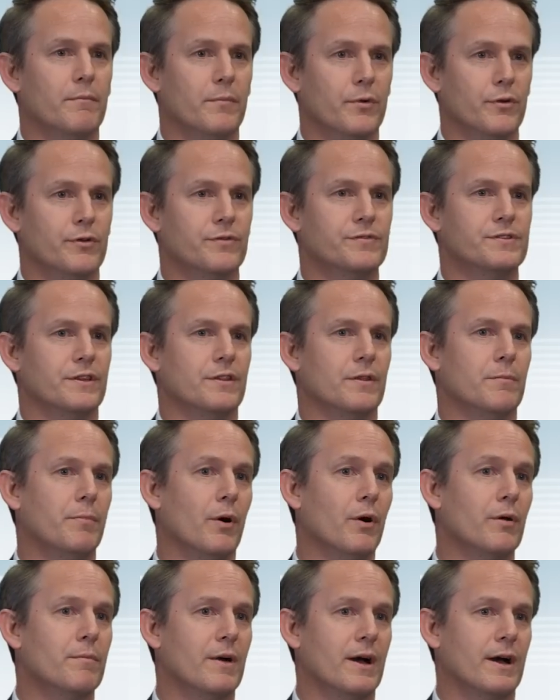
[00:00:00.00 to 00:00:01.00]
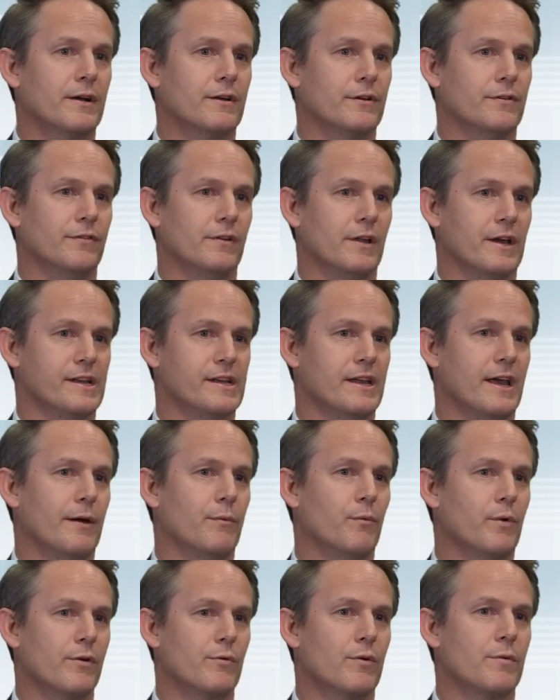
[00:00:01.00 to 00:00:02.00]
moves in the bond market of late, and
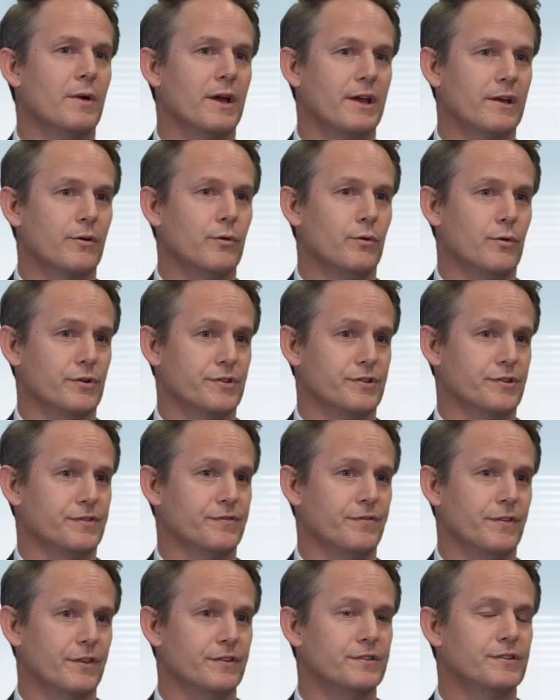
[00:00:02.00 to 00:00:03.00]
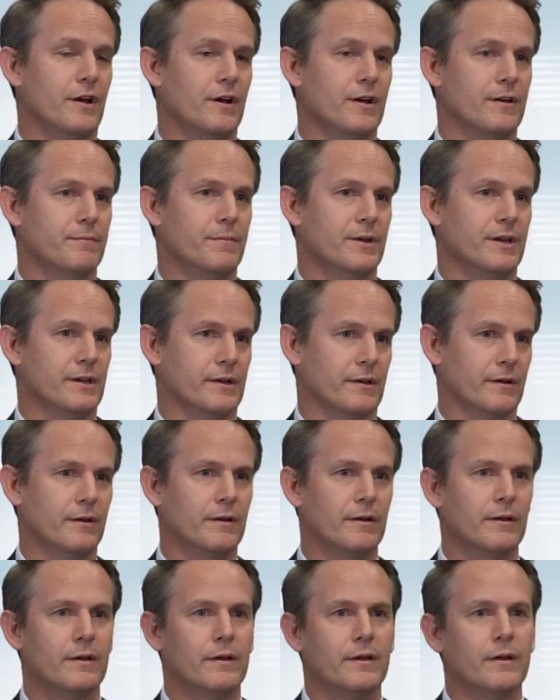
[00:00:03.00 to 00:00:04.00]
we remain cautious for the time being.
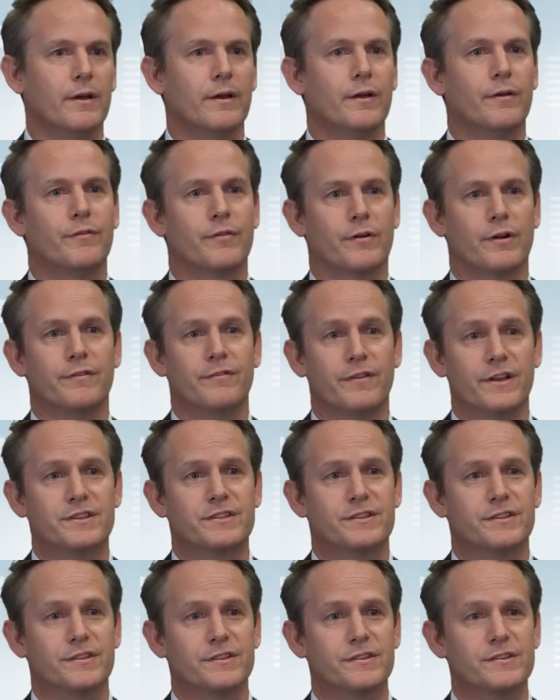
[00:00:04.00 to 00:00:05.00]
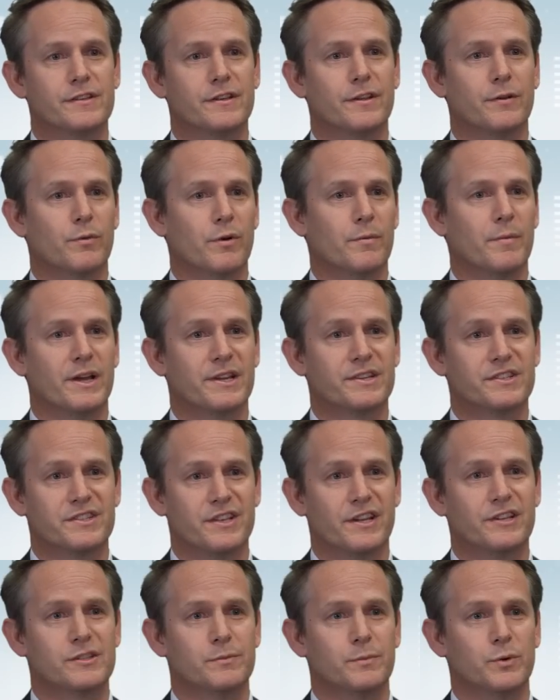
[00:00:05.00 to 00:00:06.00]
For investors, it remains
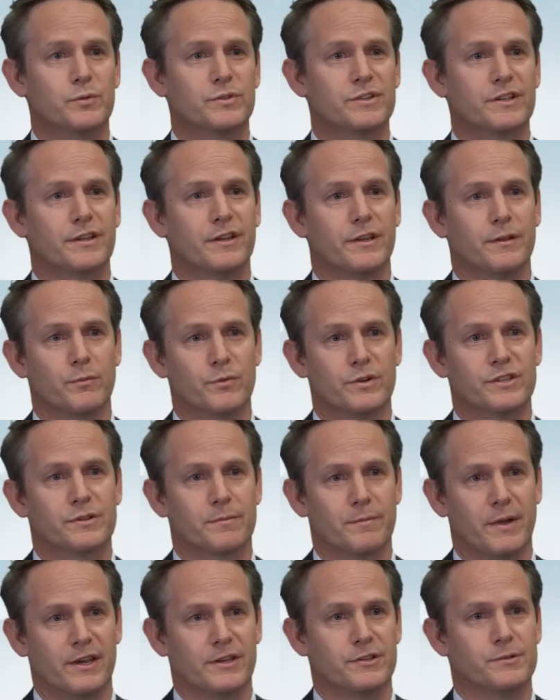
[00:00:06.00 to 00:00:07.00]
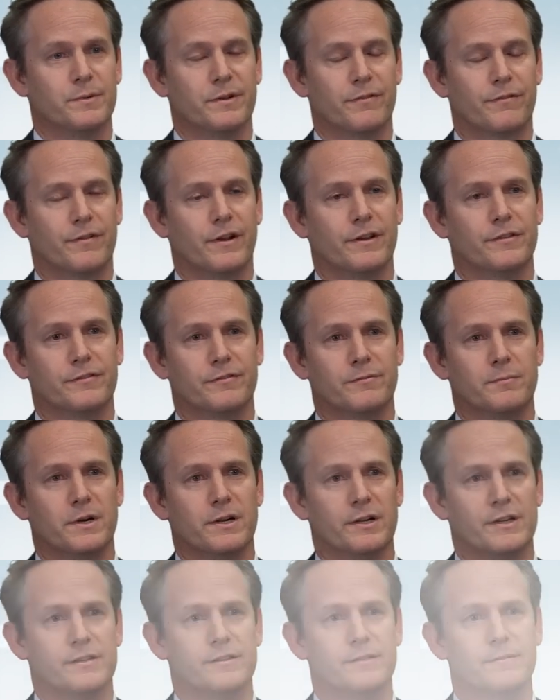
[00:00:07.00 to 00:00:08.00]
sensible to keep risk management front of
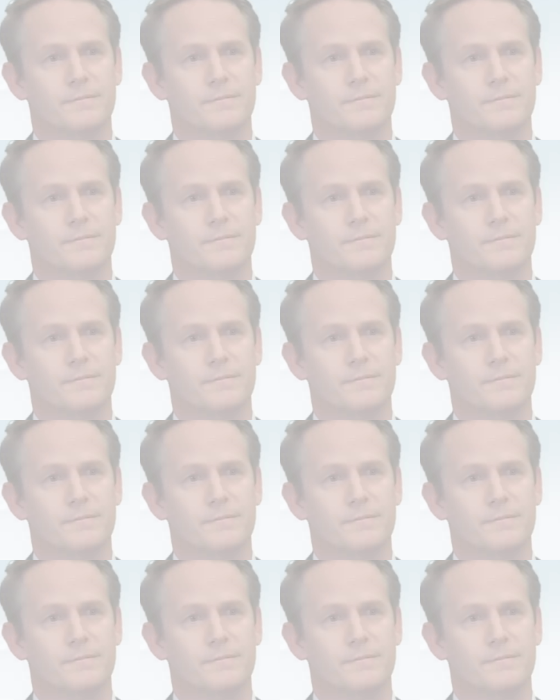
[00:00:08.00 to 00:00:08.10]
mind.